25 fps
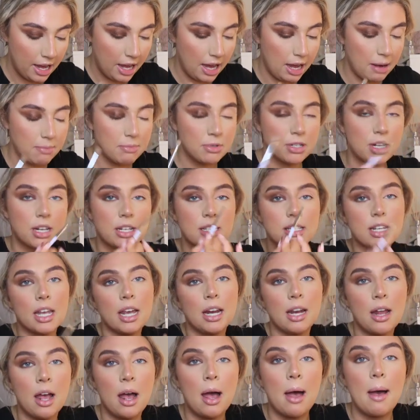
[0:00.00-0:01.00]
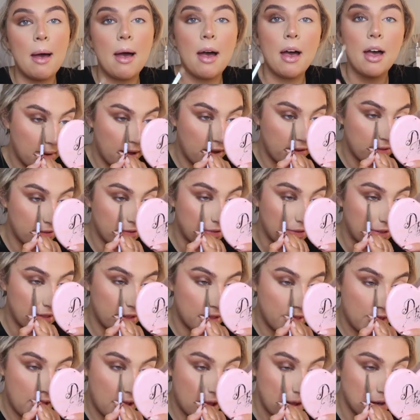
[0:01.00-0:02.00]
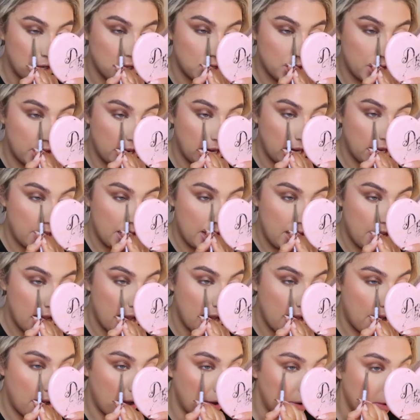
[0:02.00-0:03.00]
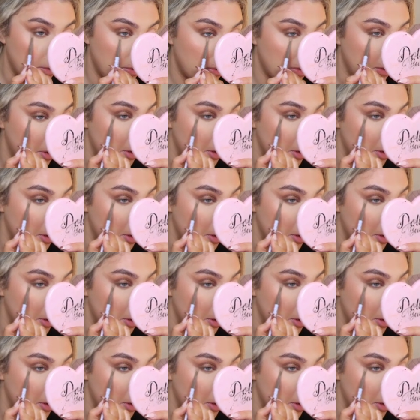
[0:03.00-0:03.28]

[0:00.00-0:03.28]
I'm just gonna buff that shade out.